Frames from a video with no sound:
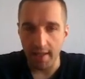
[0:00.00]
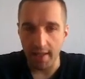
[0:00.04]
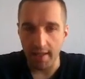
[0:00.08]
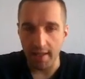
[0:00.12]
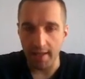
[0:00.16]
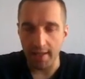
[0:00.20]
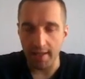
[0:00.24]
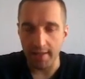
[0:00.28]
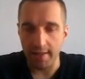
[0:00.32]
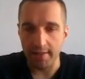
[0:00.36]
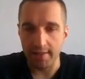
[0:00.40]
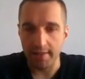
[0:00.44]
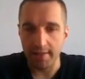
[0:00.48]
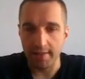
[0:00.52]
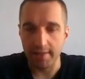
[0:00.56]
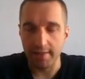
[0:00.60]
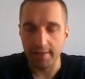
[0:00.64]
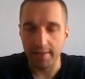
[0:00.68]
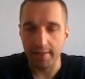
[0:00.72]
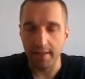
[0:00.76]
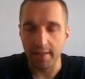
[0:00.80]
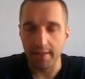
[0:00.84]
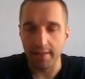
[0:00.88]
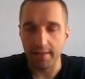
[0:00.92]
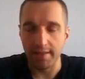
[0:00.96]
And
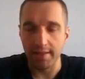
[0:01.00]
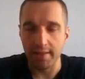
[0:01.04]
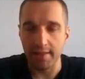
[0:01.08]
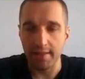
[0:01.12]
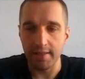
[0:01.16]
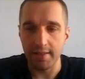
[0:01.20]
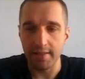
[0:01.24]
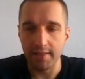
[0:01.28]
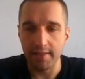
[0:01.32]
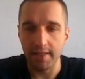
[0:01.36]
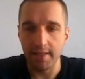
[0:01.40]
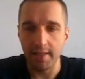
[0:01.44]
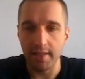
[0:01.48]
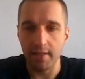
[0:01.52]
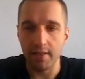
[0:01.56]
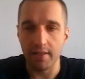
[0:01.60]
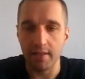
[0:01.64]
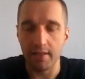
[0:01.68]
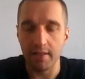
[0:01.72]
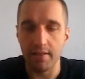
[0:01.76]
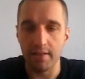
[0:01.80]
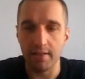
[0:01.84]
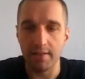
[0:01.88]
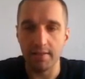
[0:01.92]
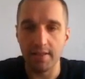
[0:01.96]
I think they're
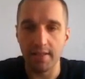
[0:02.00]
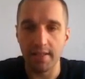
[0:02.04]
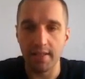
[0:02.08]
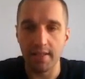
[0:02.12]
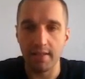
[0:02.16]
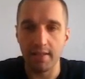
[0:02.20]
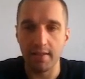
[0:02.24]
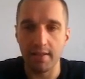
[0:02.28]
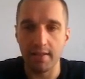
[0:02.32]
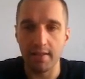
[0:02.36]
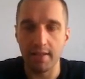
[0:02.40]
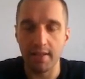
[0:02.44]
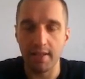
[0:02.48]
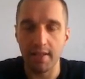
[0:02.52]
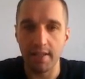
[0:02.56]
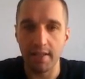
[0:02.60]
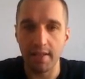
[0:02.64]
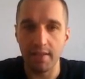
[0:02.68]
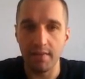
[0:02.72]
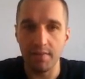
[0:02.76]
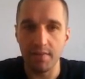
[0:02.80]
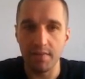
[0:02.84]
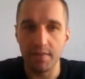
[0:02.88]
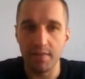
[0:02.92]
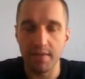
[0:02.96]
gonna they're gonna
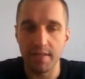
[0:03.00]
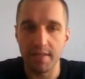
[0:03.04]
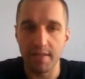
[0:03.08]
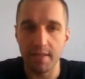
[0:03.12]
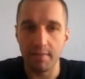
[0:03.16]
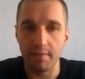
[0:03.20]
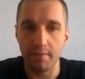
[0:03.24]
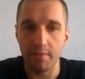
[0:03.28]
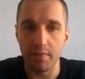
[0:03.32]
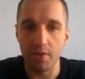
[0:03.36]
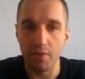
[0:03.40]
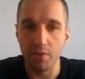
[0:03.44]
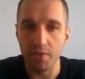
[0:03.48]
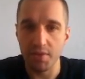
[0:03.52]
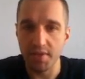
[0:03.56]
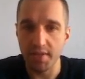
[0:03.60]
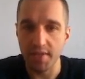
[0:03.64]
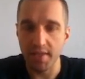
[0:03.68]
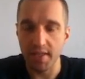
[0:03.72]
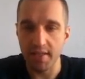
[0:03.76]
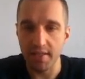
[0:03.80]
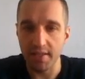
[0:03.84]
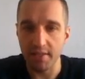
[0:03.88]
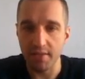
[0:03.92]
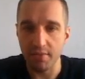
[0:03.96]
give some use
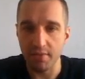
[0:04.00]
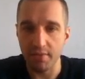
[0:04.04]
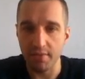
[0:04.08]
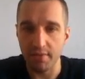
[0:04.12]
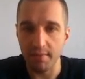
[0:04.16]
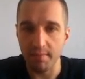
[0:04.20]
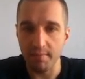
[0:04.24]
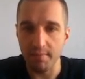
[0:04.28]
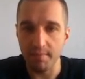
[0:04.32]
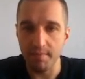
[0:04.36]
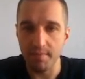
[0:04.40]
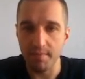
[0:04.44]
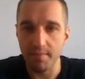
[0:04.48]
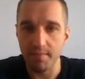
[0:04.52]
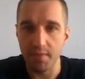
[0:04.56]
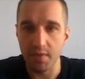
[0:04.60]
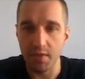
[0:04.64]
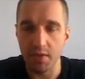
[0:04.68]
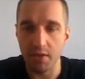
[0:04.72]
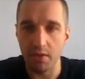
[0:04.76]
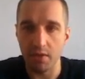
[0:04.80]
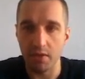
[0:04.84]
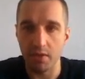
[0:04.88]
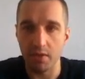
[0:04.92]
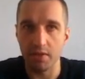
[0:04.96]
case to them
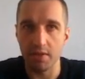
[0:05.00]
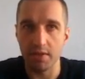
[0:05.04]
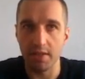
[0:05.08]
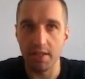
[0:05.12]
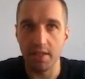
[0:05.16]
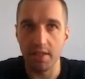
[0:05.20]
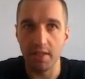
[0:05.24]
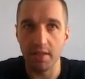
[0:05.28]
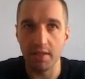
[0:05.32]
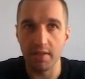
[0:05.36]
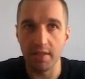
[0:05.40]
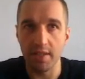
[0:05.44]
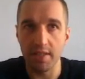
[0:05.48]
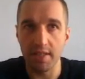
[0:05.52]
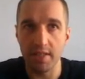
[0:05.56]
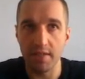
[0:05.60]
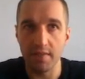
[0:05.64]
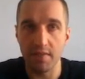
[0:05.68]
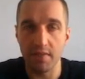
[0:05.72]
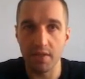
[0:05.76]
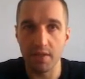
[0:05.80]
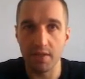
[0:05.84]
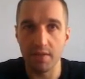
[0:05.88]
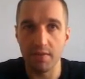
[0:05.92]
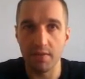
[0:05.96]
so they're gonna raise
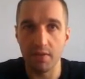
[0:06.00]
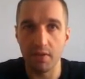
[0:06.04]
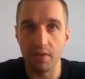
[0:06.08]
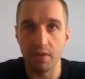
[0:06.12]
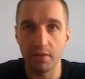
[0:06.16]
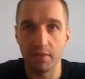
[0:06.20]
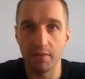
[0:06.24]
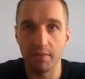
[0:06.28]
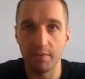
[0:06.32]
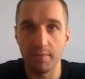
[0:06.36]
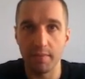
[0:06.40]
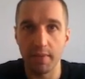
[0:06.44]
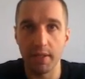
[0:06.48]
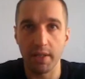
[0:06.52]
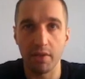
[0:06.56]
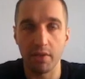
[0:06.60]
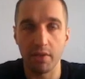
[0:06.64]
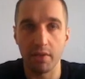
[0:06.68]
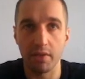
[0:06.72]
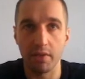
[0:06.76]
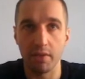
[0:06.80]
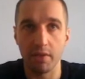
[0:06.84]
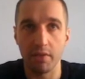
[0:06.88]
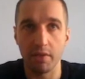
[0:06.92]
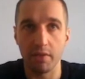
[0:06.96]
first of all a lot of money
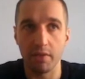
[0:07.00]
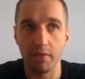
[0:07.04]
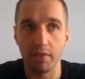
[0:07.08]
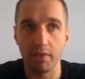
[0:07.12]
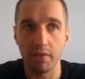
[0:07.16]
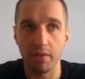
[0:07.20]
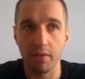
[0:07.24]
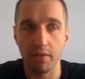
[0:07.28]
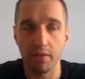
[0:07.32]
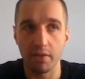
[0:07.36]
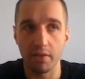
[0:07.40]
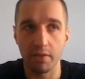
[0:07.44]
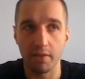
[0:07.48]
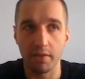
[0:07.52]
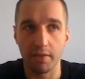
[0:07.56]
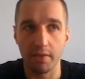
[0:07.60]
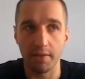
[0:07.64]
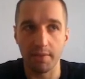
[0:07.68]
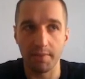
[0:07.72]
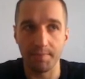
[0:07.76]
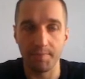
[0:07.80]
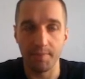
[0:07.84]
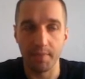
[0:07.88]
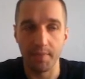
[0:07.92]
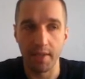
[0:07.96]
on on on,
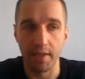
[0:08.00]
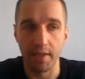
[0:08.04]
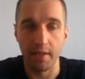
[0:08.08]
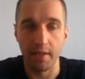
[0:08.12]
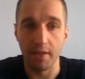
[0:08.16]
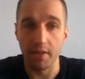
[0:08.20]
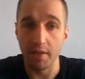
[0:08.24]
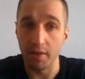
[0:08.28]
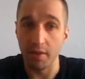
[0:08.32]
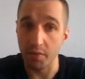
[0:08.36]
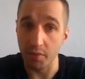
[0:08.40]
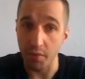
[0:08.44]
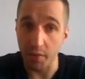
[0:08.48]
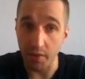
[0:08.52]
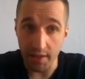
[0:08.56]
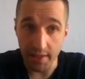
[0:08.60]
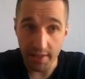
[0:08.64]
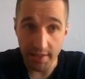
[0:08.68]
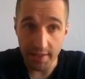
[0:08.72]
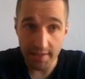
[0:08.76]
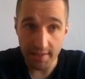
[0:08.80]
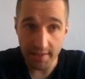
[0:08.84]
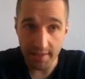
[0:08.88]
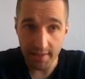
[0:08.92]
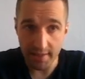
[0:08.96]
um, on
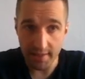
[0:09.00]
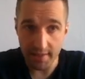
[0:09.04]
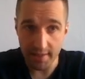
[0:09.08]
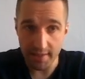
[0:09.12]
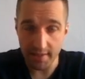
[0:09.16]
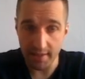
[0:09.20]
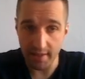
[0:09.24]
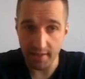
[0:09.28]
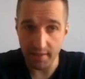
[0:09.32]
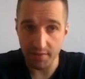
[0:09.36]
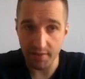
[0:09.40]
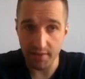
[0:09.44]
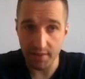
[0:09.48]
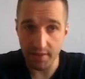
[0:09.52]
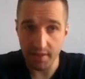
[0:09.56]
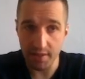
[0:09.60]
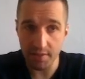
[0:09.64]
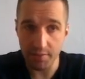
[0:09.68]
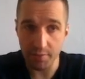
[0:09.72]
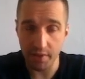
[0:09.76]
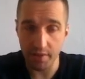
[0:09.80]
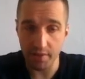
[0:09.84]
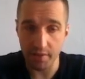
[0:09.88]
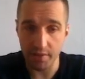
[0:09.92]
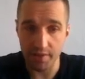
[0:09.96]
releasing these
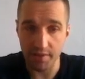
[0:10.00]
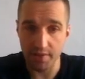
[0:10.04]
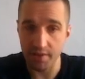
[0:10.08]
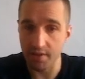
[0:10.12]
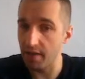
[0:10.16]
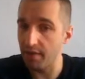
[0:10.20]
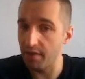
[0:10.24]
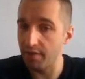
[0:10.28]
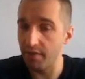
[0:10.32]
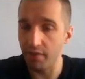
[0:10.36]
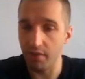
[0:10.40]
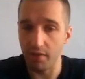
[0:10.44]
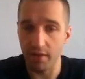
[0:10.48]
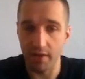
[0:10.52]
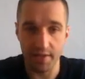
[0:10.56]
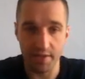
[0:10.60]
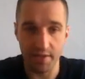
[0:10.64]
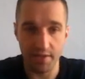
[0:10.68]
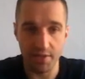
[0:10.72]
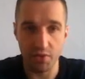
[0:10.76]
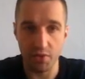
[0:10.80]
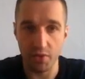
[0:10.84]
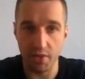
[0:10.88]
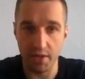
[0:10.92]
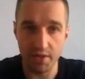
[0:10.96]
NFTs because everyone
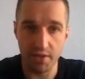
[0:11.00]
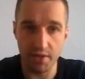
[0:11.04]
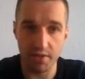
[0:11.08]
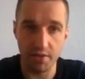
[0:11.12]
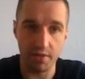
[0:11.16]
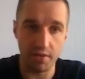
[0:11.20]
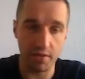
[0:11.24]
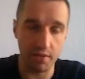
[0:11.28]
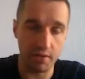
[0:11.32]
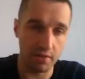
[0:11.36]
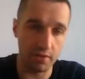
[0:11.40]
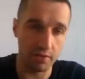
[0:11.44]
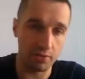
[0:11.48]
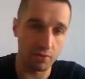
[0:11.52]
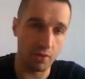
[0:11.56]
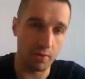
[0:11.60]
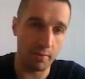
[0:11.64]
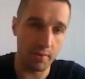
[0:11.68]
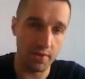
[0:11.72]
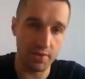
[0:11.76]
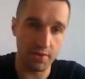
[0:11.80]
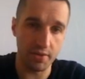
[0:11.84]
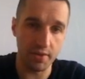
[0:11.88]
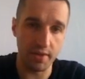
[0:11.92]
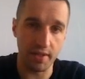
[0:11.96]
has trust uh, to
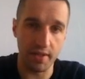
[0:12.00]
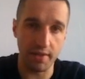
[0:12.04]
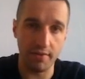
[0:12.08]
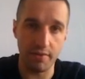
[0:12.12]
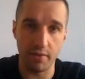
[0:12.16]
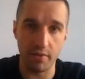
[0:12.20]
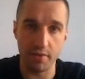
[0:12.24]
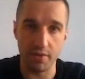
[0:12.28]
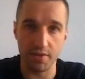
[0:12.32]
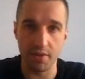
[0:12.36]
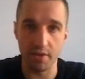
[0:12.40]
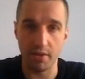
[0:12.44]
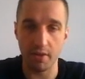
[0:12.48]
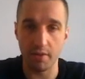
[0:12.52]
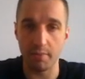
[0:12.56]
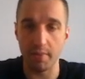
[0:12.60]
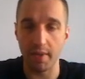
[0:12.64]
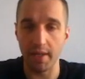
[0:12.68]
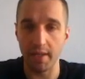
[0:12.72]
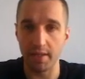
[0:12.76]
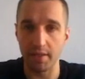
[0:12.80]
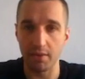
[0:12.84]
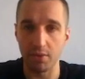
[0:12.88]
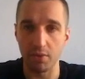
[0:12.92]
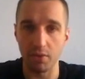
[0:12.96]
Amazon and everyone's gonna
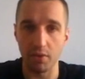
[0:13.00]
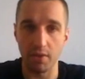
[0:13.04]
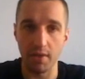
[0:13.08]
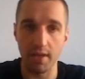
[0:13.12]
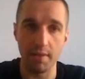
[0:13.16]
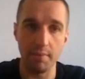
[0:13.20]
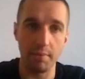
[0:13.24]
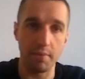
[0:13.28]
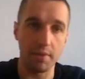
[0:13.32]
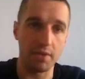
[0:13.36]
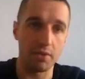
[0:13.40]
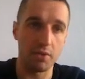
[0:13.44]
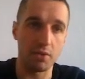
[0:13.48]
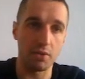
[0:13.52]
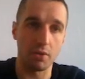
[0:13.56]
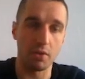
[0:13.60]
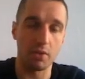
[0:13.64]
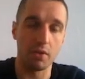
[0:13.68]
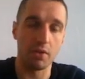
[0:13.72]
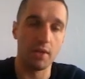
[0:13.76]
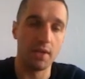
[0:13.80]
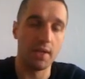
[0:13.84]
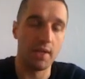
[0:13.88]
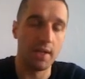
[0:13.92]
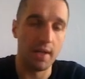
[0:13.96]
buy into ape into
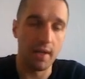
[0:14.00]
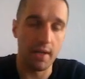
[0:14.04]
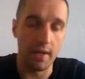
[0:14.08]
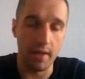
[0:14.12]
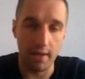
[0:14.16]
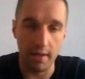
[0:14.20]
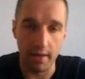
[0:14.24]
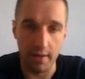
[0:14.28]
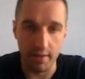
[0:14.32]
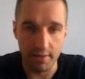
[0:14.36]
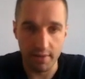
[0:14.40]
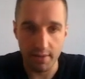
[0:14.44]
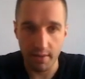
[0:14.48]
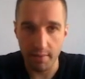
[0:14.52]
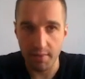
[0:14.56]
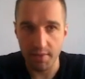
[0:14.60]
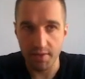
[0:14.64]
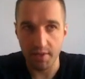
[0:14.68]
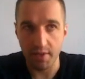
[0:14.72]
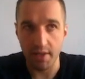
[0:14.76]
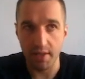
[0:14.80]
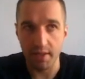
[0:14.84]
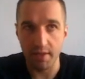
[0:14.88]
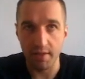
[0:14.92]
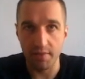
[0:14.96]
uh, the
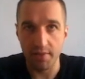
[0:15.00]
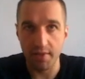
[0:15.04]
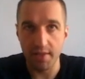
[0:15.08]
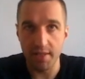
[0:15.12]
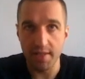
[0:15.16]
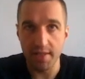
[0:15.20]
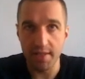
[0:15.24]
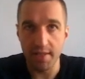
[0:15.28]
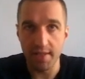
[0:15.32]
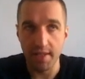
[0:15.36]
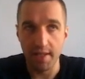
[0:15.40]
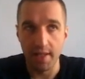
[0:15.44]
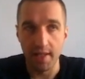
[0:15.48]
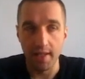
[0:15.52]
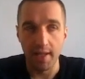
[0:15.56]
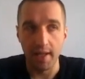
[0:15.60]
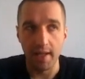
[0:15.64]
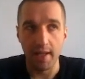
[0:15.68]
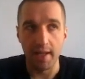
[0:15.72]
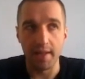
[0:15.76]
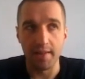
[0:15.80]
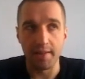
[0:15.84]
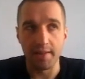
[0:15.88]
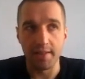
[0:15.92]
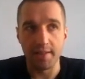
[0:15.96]
Amazon NFTs.
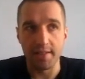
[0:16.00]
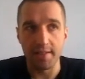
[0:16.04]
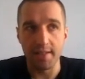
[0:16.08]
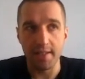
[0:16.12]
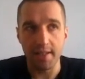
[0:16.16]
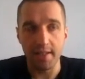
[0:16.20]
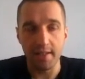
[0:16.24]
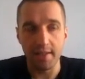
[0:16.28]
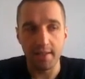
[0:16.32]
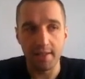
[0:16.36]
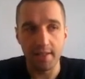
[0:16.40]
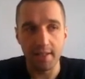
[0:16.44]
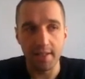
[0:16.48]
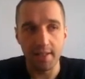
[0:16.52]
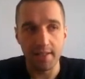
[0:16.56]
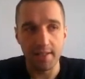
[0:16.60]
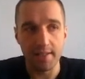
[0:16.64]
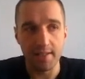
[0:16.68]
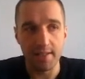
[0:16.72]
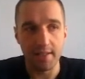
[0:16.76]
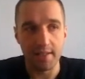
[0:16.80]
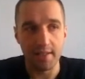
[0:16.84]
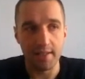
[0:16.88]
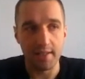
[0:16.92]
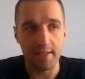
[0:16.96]
And the second thing is
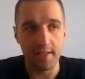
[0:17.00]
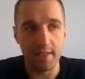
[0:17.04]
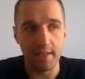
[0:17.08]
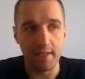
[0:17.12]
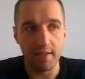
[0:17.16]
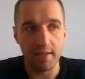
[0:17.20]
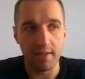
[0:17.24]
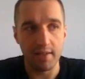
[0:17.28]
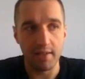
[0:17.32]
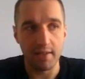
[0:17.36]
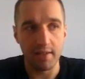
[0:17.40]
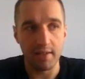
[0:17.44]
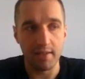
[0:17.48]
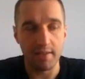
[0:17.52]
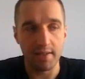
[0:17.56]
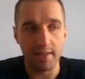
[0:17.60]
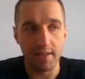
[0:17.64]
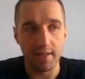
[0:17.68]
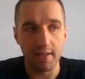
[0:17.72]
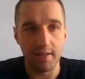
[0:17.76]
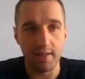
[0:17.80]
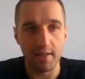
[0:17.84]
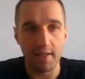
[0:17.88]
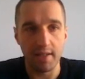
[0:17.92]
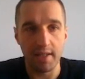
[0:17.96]
that they're gonna they're
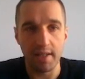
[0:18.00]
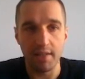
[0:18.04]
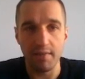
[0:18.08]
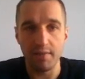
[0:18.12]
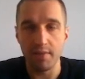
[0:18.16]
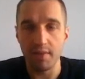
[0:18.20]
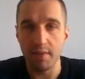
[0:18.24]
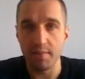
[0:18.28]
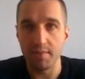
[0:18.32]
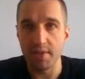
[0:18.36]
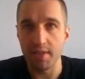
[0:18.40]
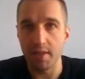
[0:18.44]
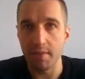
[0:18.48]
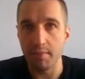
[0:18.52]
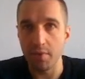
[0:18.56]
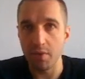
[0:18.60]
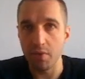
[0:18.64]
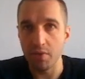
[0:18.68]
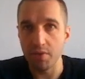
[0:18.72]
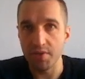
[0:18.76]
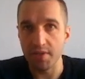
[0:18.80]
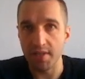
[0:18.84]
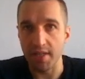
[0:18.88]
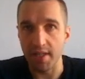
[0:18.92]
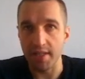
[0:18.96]
gonna give them some
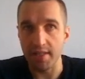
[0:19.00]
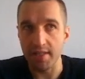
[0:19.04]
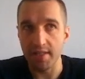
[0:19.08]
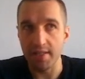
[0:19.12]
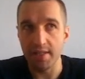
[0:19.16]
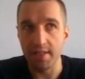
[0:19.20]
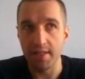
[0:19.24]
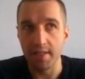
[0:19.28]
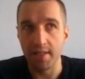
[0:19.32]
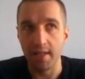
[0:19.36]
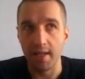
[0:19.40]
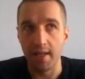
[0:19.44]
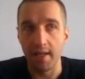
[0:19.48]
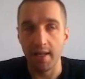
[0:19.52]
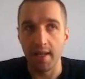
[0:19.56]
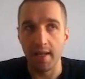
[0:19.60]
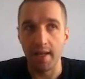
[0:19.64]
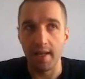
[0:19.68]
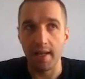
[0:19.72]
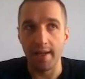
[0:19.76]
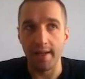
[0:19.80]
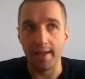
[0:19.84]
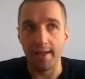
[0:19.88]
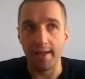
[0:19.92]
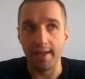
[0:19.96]
use case,
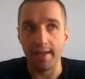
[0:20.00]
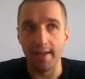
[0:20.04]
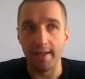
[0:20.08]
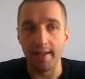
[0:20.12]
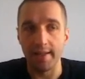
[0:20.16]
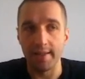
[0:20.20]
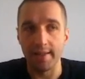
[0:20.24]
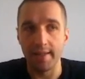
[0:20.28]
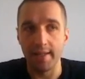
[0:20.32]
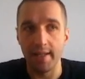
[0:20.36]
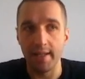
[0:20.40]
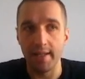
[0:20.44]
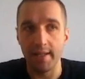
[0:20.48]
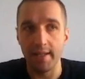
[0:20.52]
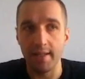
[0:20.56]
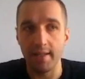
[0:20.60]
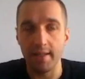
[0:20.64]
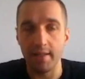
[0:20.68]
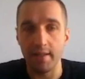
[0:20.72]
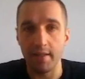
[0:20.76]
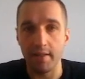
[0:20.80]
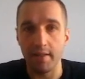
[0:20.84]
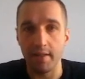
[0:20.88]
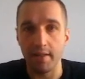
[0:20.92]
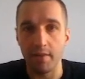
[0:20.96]
uh, and then
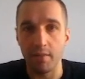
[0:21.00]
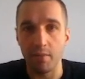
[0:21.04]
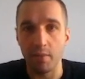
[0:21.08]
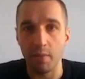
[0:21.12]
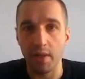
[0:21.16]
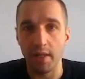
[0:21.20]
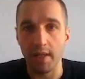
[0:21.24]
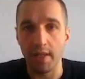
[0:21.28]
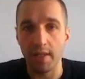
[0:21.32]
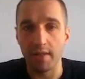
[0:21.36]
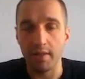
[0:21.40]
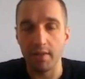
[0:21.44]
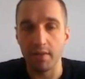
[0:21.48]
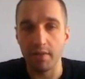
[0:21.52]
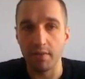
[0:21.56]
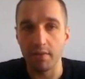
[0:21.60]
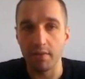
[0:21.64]
uh, while